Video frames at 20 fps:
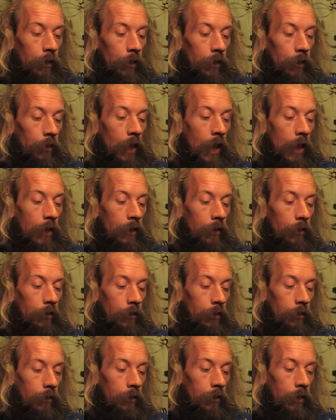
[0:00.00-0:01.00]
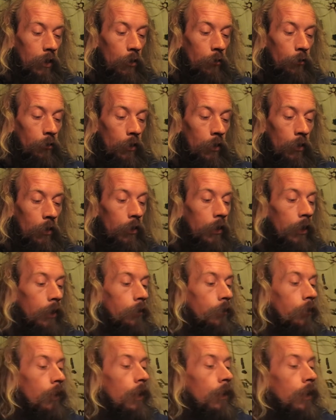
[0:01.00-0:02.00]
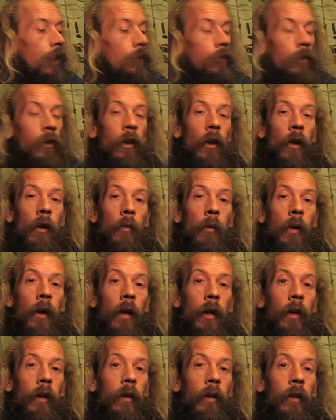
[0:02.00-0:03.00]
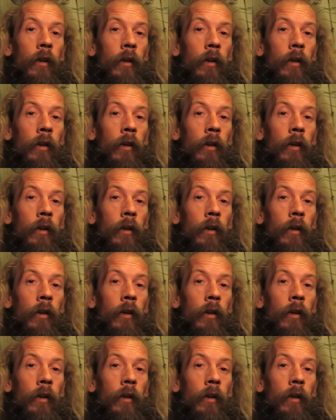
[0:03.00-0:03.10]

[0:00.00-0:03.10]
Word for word: and that those are the things that never go away.